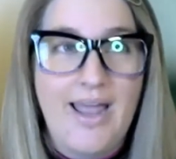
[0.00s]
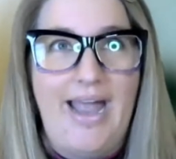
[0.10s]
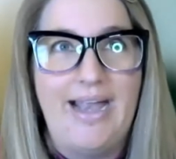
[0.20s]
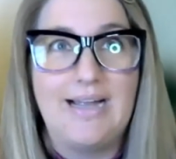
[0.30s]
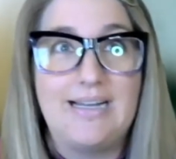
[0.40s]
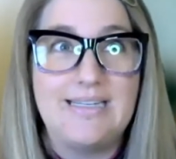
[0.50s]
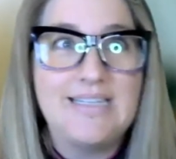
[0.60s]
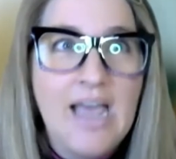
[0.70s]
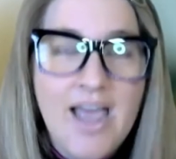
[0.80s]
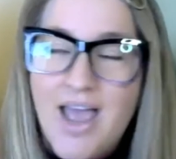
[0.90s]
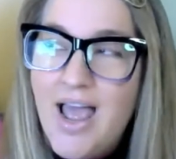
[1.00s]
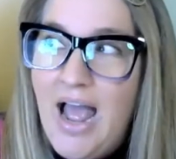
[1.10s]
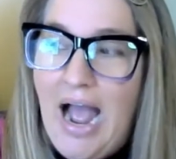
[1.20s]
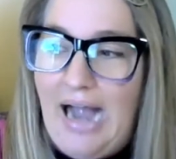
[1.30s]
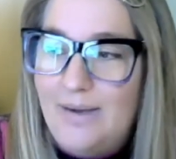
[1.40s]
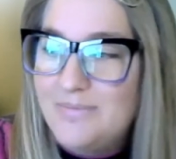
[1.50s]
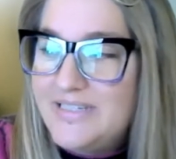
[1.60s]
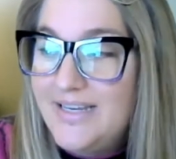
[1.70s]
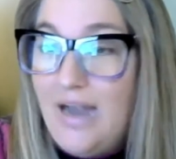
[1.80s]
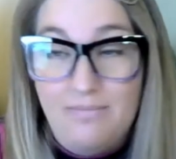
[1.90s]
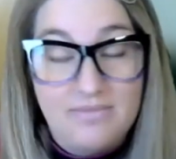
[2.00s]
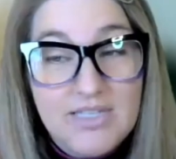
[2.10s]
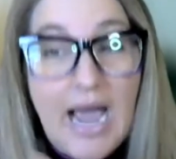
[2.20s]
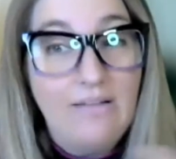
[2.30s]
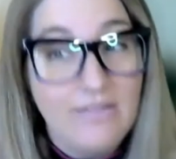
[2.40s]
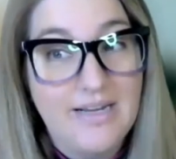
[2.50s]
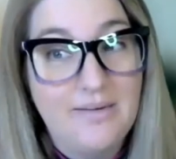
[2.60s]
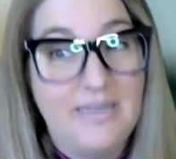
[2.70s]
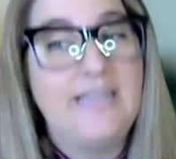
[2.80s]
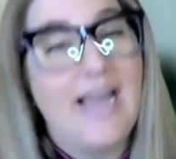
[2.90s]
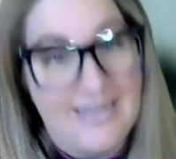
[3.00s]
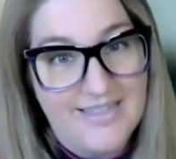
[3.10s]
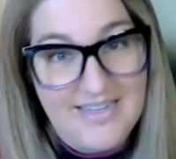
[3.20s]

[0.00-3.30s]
And I'm st- I'm telling him, yes,